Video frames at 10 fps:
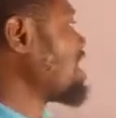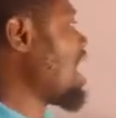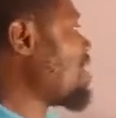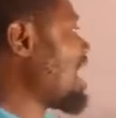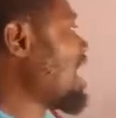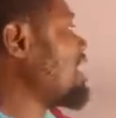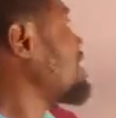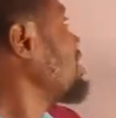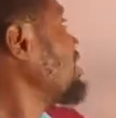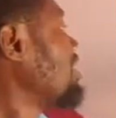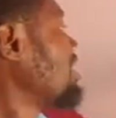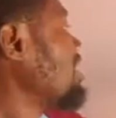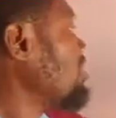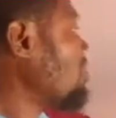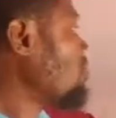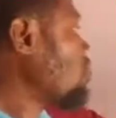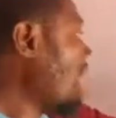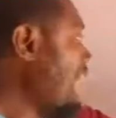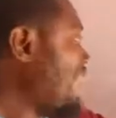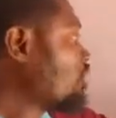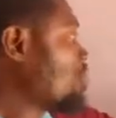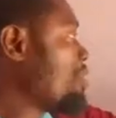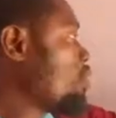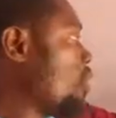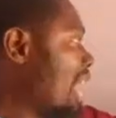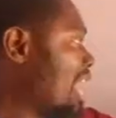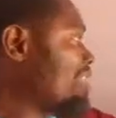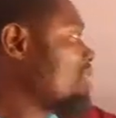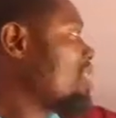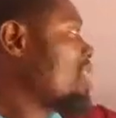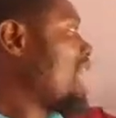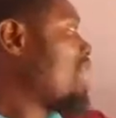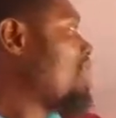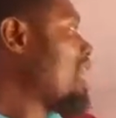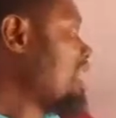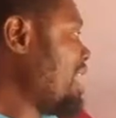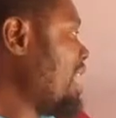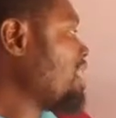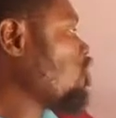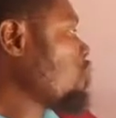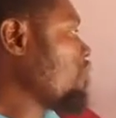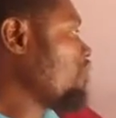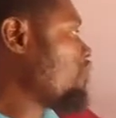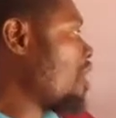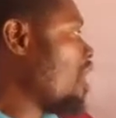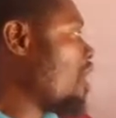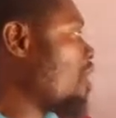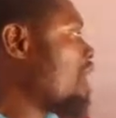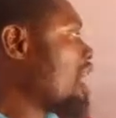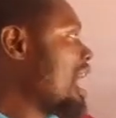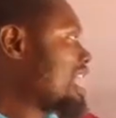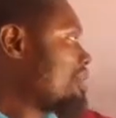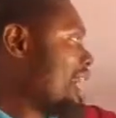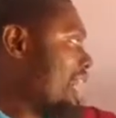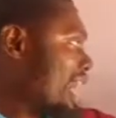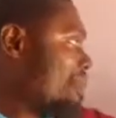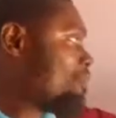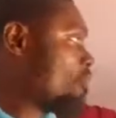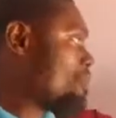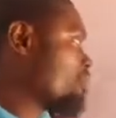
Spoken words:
our y to be 1, our a to be 4, and our m to be